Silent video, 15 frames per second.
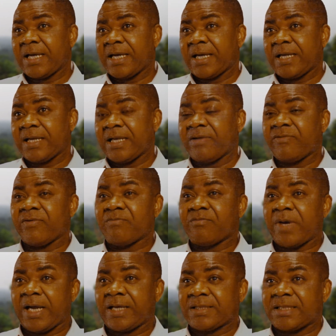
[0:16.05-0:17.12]
uh, leaving
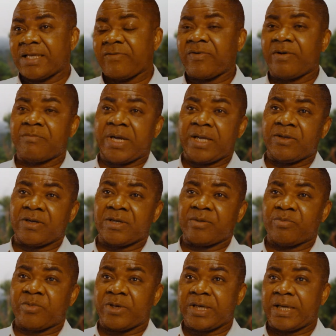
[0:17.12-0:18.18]
myself and my younger
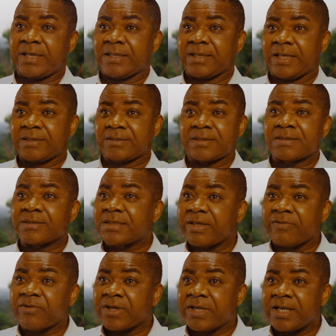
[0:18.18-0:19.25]
brother and uh,
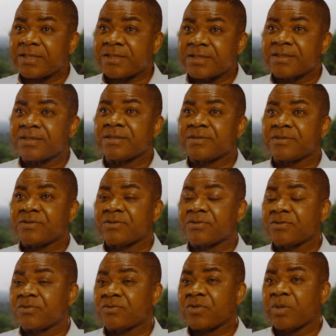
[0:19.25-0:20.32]
seven kids
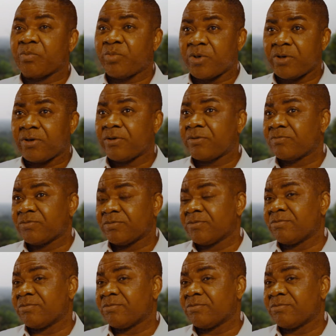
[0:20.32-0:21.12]
to, to a poor,